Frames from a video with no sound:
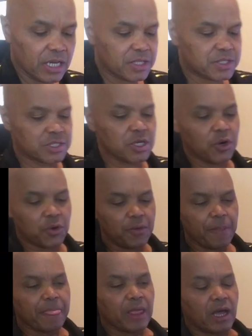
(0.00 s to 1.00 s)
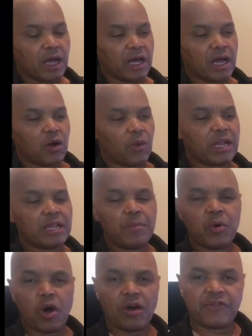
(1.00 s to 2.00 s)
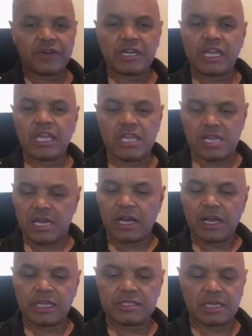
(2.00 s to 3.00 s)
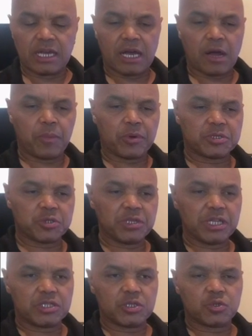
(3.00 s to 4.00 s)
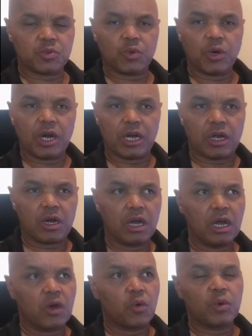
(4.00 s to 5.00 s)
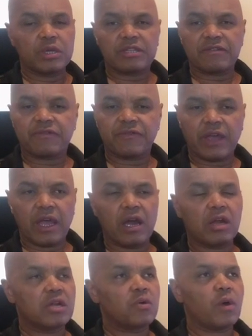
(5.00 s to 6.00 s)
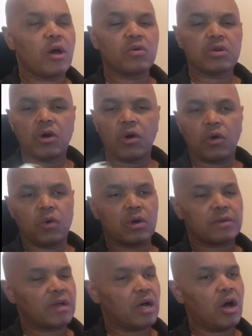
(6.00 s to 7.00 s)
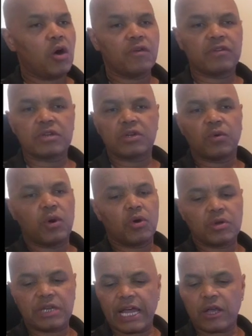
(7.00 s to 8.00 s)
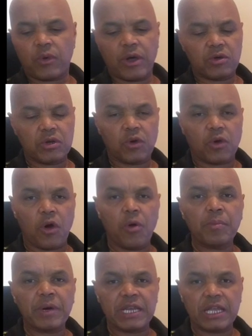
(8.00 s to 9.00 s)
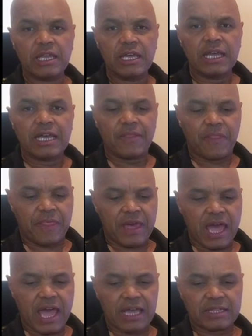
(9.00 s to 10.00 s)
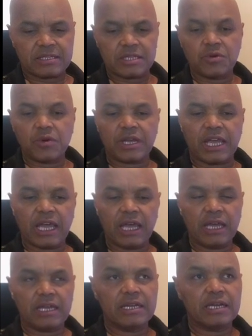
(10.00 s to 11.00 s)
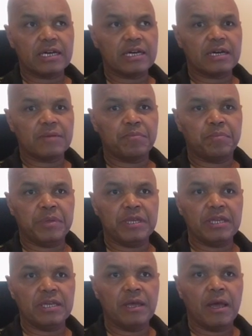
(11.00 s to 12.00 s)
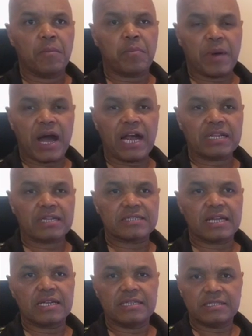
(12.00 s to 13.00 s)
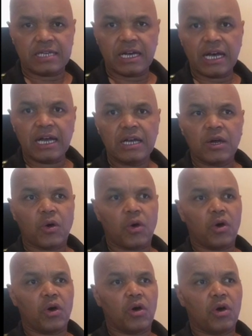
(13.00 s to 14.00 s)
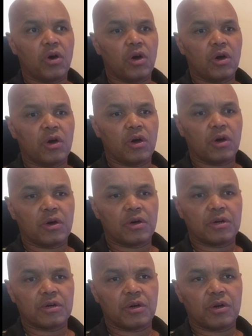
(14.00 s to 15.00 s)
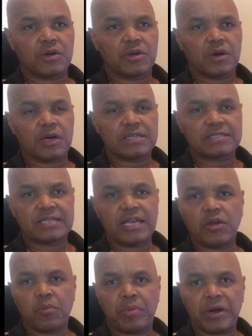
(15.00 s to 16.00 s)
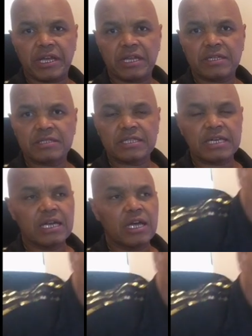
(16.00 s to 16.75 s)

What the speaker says: So, what I'm offering here is an opportunity to work with a very well-known, all over the world, like, well-known company that you can be part as a leader or a sale brand.